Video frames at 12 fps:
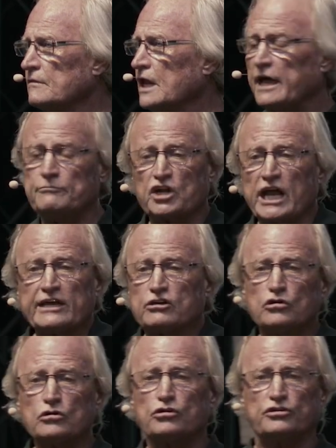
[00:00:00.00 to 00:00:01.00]
And when I
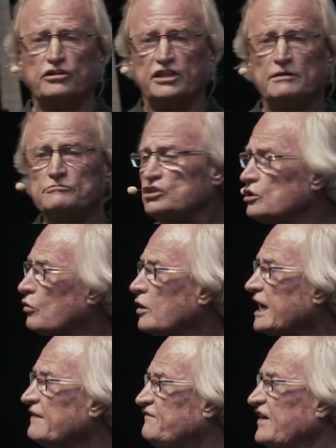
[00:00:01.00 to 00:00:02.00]
Googled them, you know what
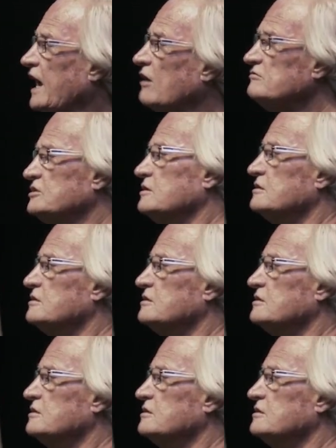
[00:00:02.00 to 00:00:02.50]
I found?